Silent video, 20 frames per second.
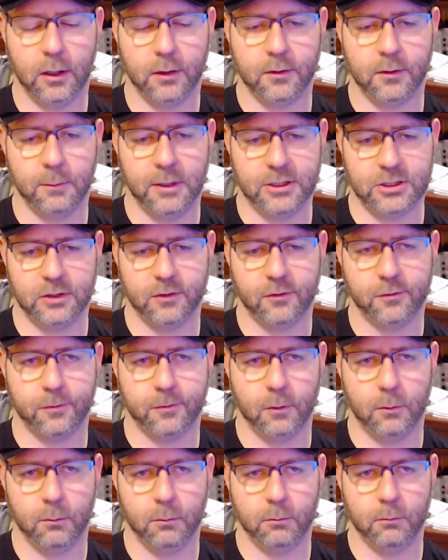dimensions
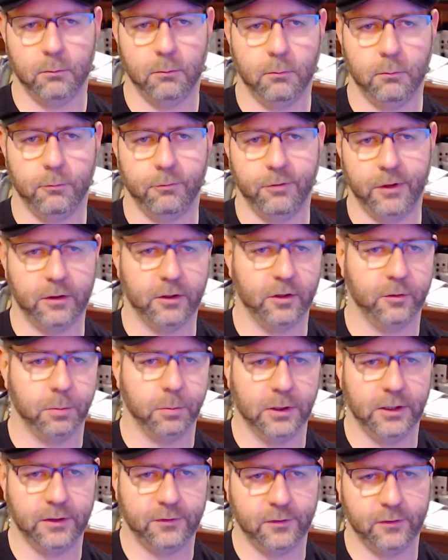from various
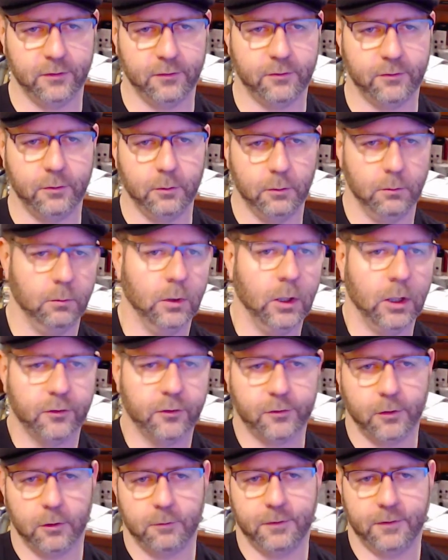places to
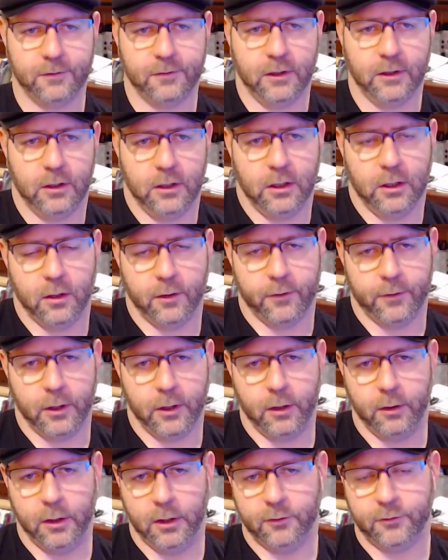surface in other
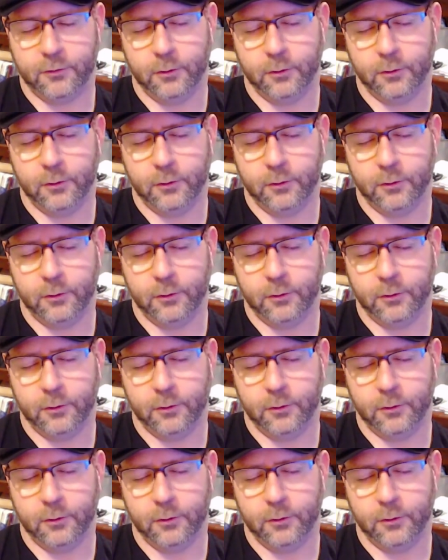areas.